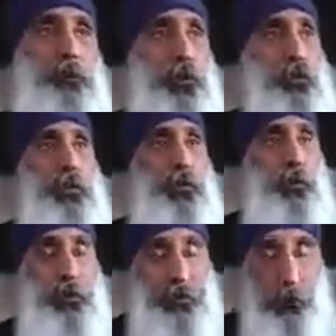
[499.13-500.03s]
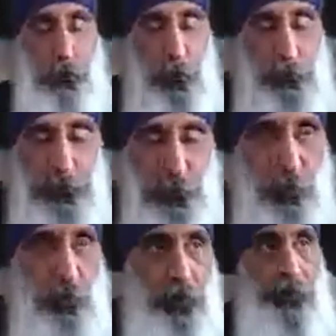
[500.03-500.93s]
you will notice the moment you
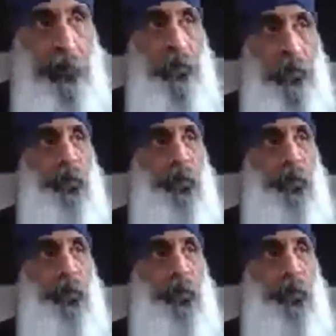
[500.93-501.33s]
walk in there,